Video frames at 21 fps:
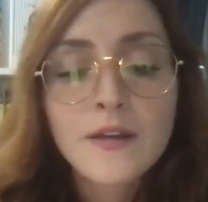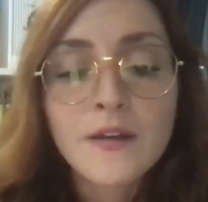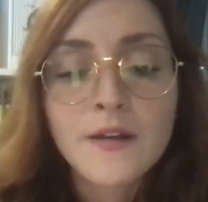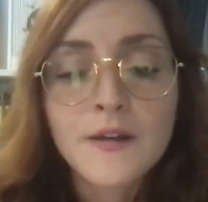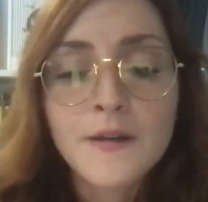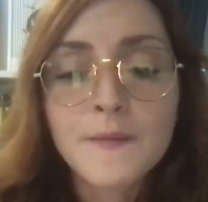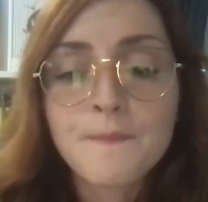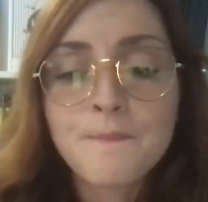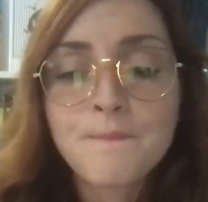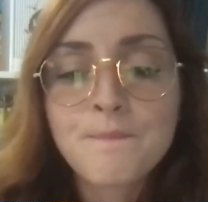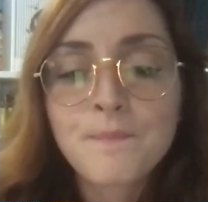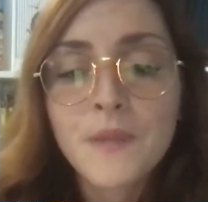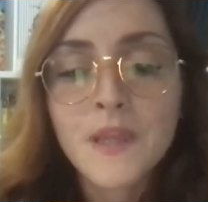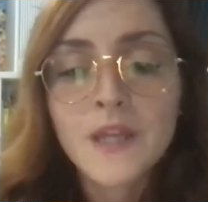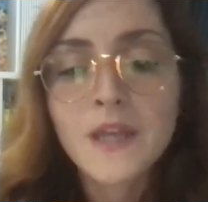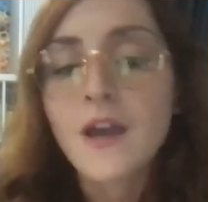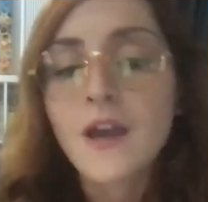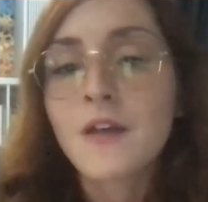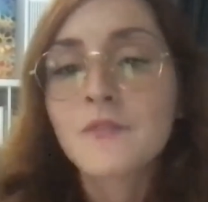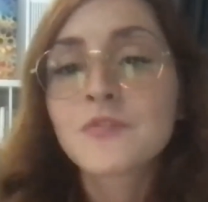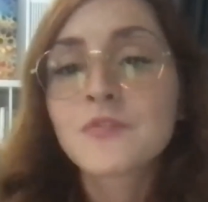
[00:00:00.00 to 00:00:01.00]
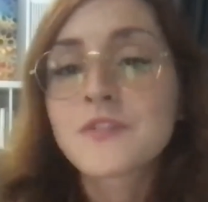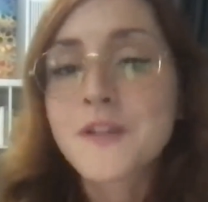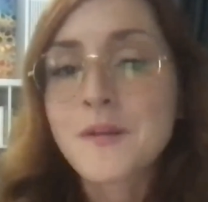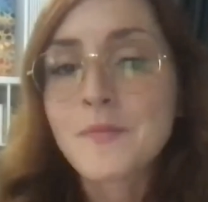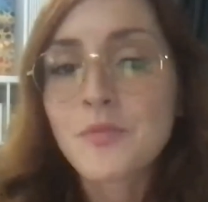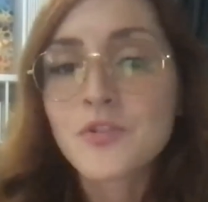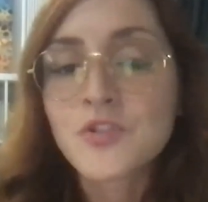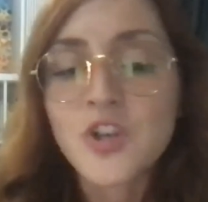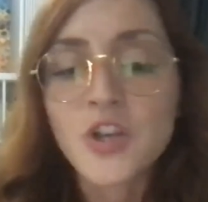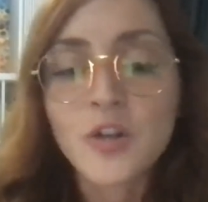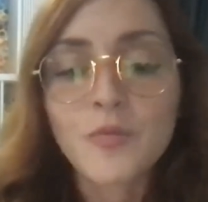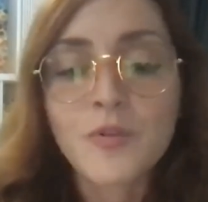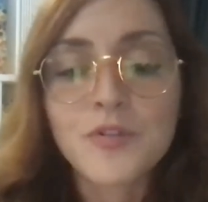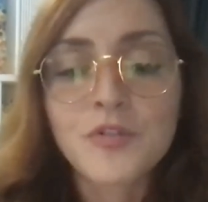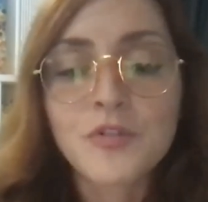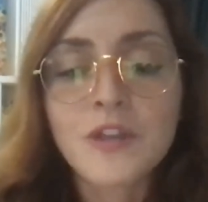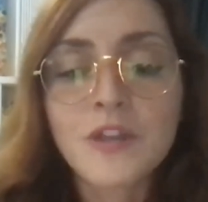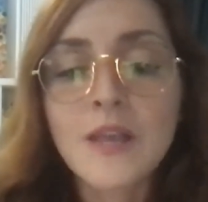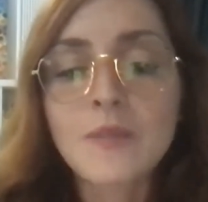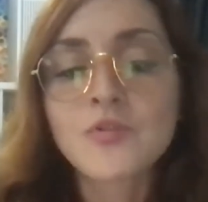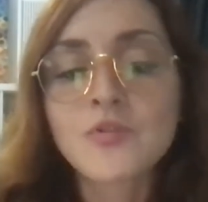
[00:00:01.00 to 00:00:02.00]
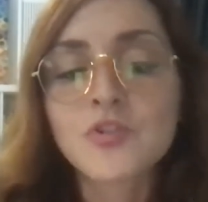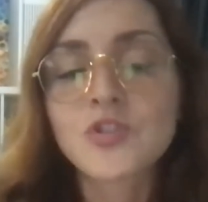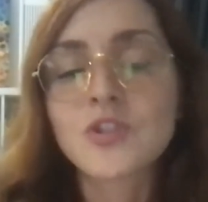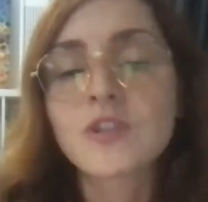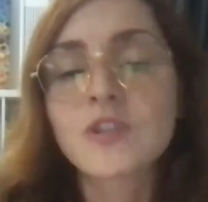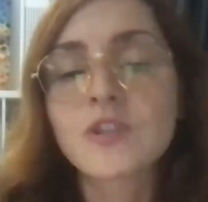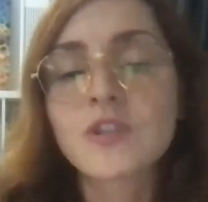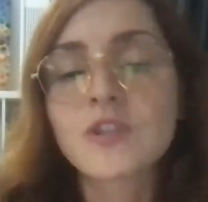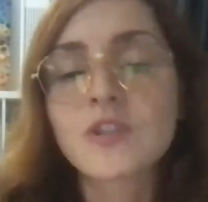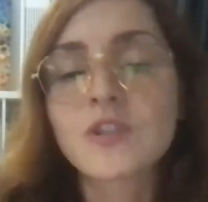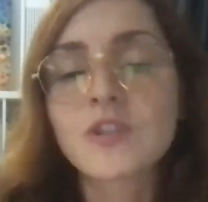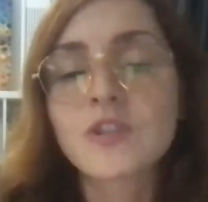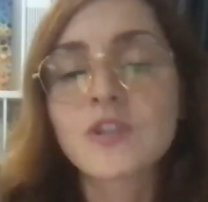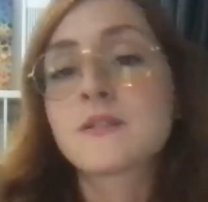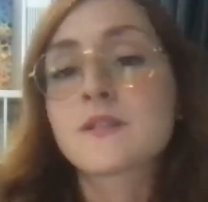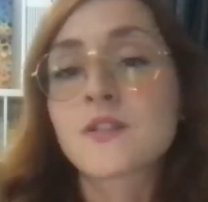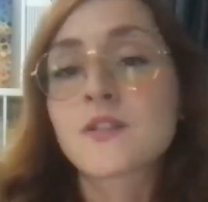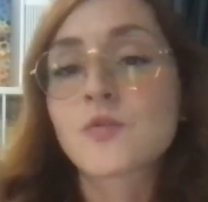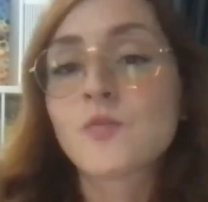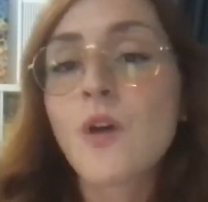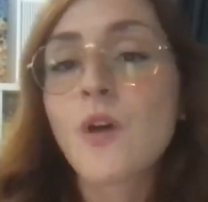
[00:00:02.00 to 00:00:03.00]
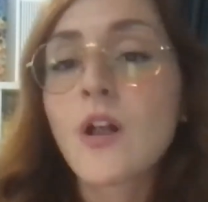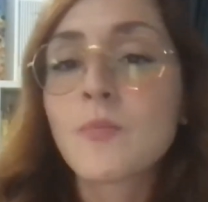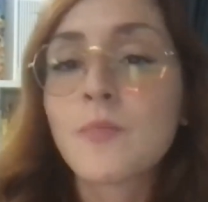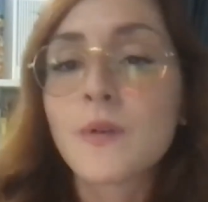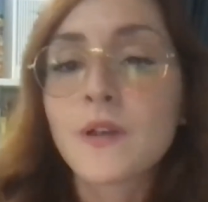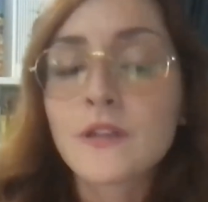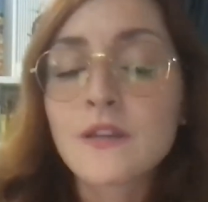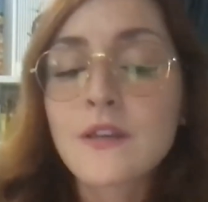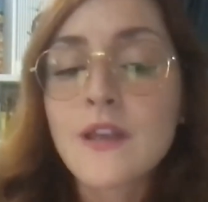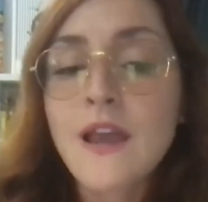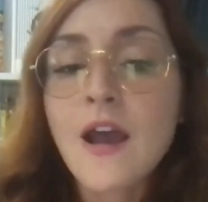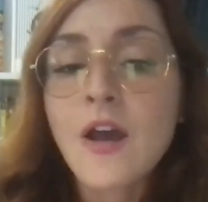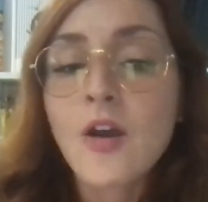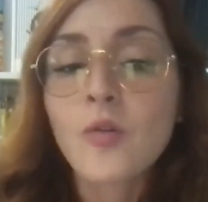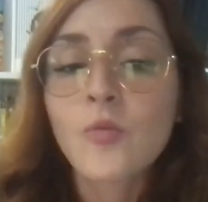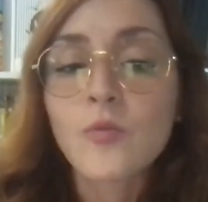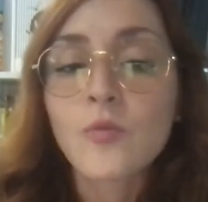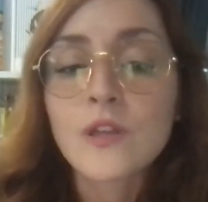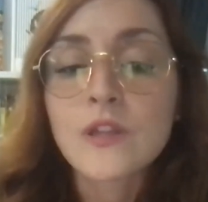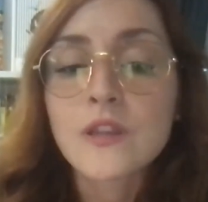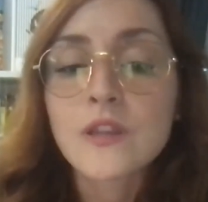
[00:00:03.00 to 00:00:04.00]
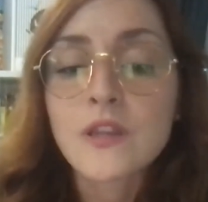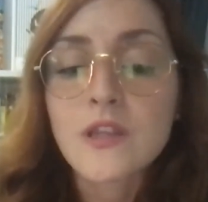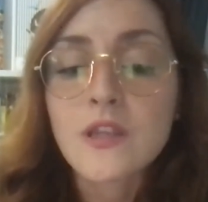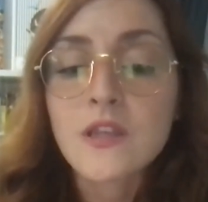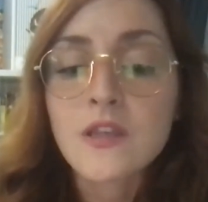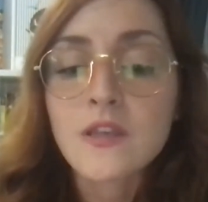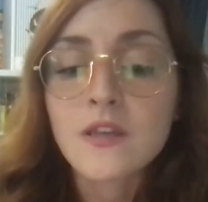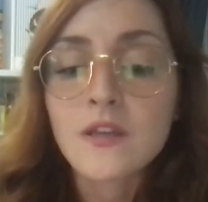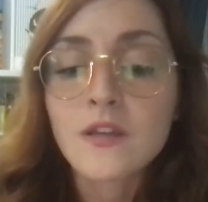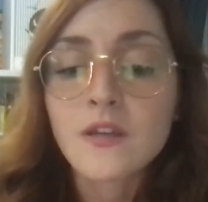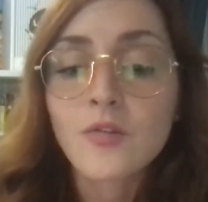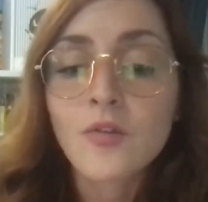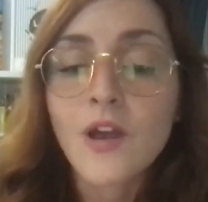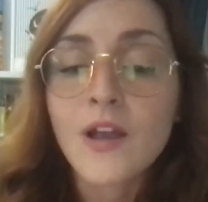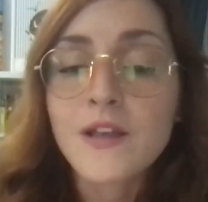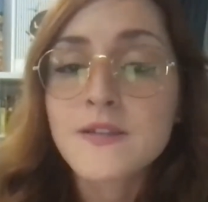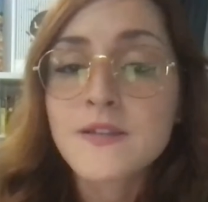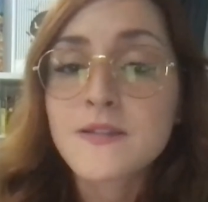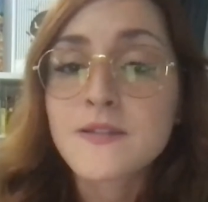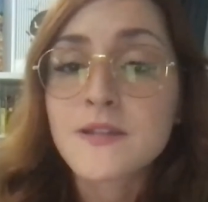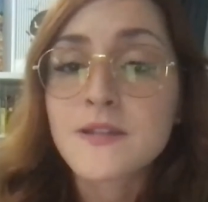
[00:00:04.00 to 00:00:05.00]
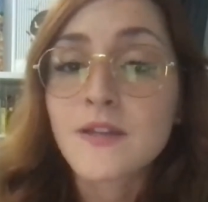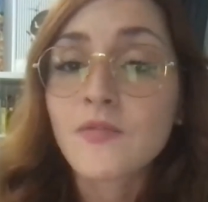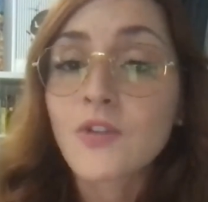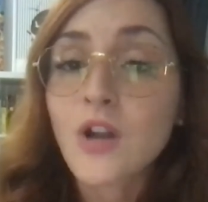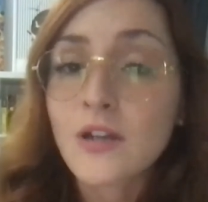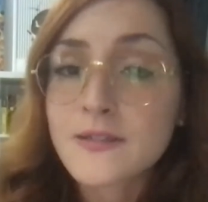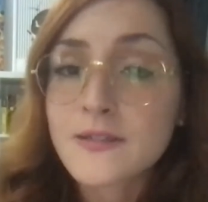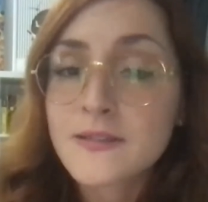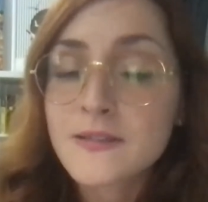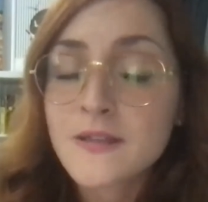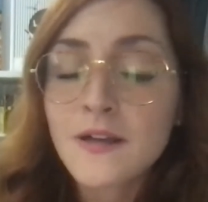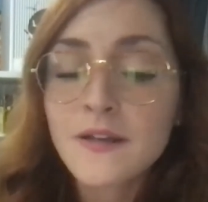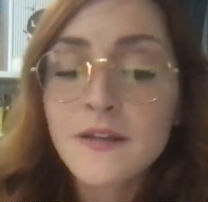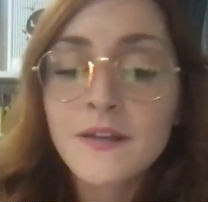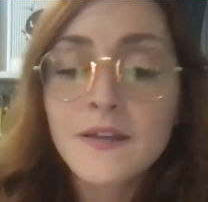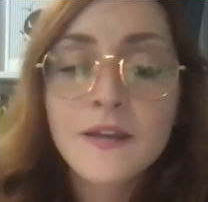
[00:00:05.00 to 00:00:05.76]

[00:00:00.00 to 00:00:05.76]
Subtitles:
And I'll have to double check whether Cambridge did this as well. But now with the crisis in Afghanistan,